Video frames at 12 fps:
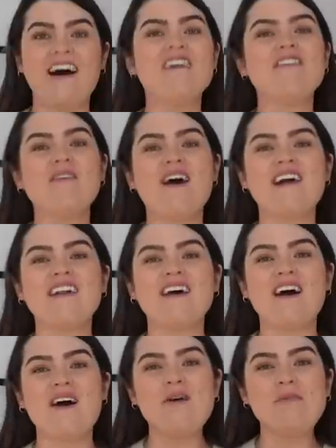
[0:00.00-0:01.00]
Hi everyone,
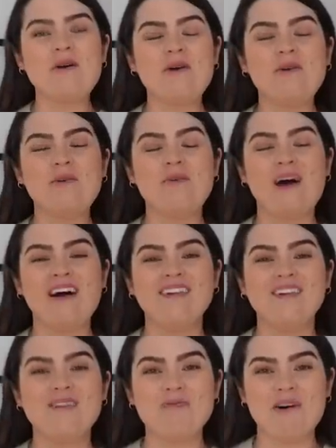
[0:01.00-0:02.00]
I hope you're all
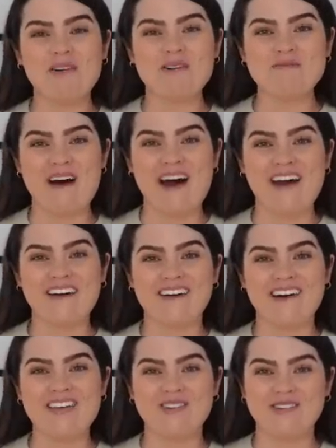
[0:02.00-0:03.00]
well. Welcome back.
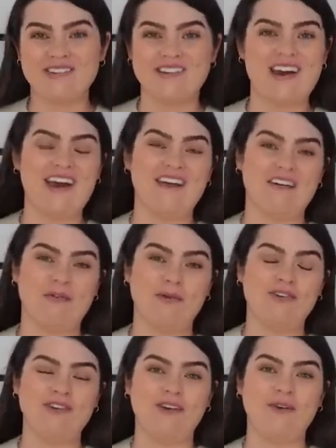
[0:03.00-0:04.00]
I thought today I
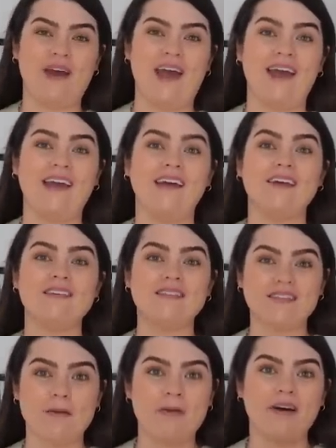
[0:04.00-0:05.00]
would do a
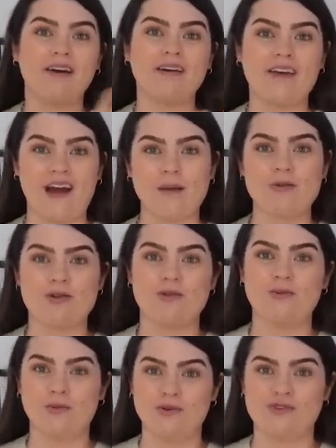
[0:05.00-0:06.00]
summer
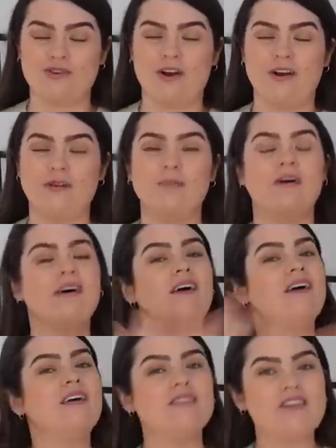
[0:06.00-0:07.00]
capsule wardrobe
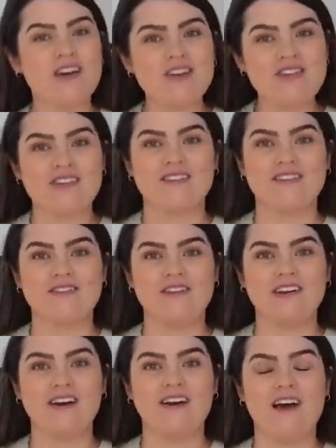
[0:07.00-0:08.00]
suggestions
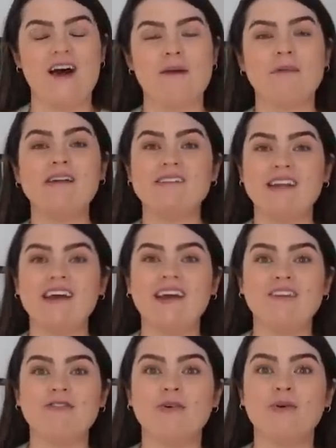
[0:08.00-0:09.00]
video. I did
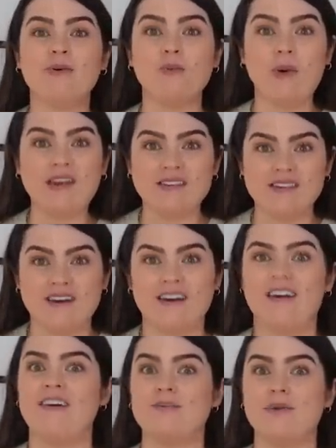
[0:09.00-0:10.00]
it for winter
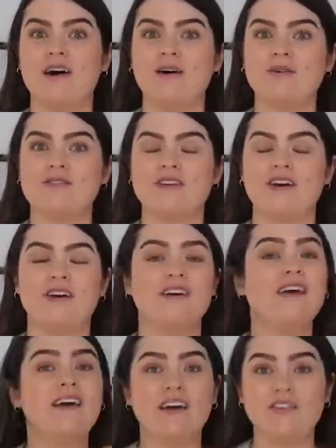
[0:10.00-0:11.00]
as well, so
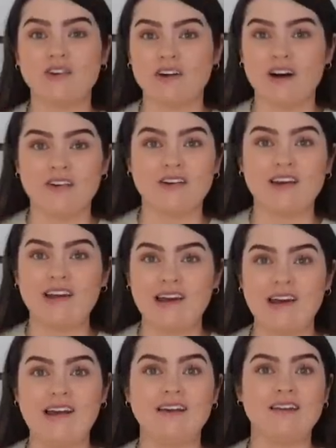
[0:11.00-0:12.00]
if you're currently
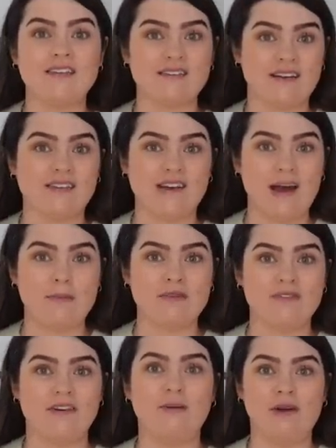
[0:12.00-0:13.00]
in the southern
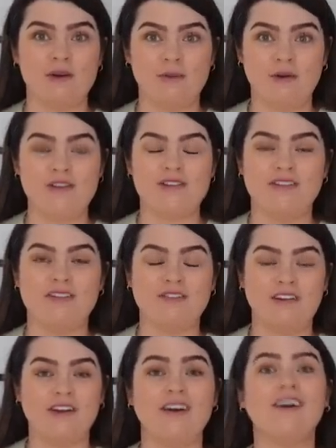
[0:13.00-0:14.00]
hemisphere when you're watching this
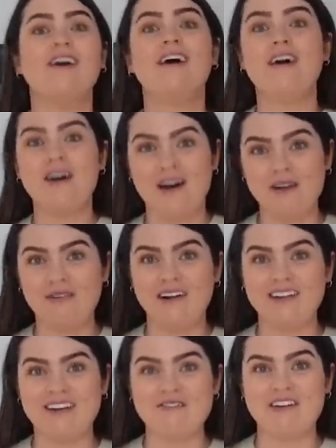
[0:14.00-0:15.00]
video, I will
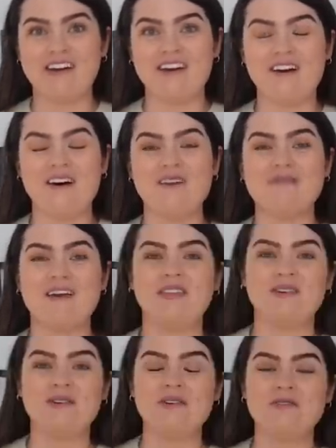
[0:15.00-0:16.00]
link that video up in
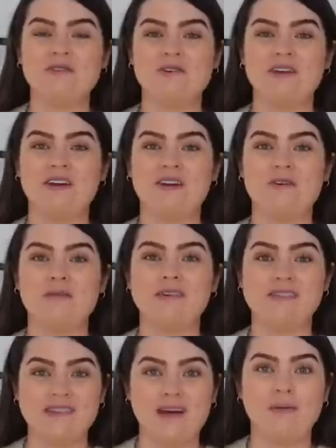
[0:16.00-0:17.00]
the corner for you. But
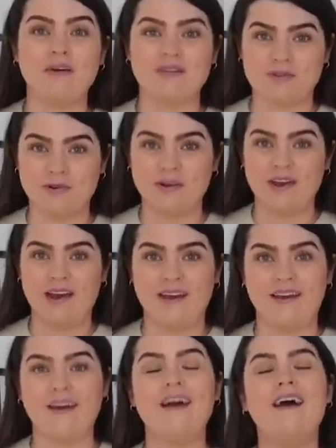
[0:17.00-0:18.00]
today we are
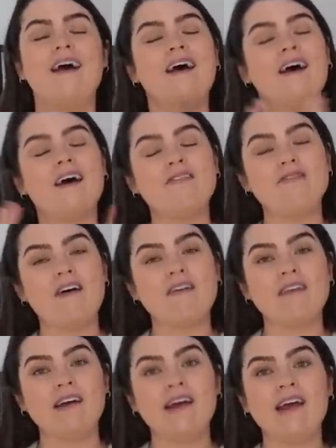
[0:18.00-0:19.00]
talking a
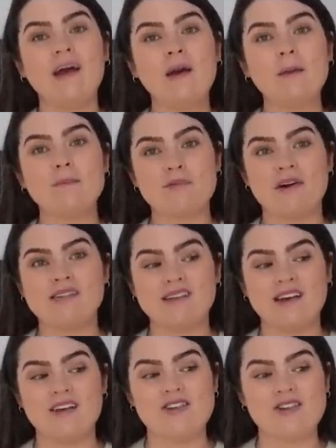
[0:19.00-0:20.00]
very
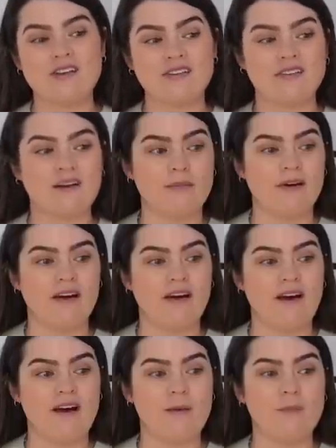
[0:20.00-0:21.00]
British
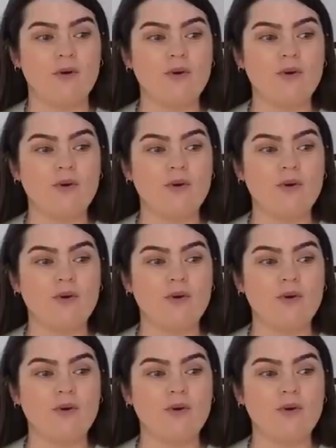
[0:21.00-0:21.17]
summer.